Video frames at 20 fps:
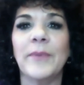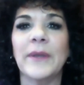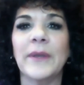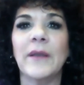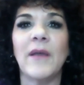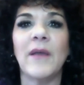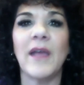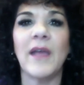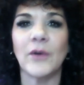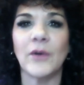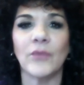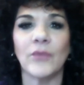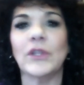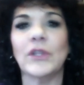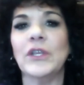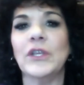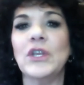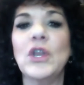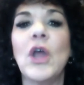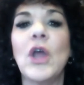but I don't
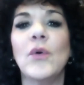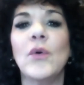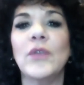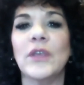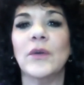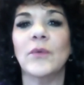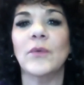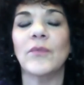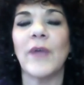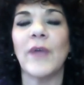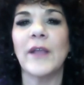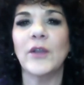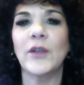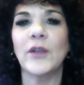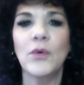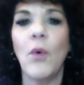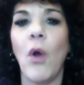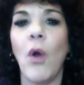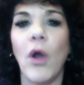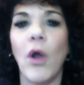really know you, right?
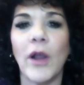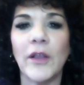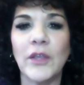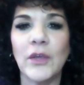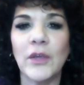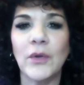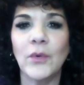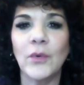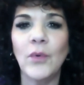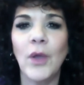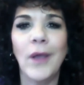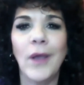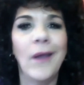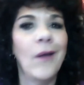Who are you?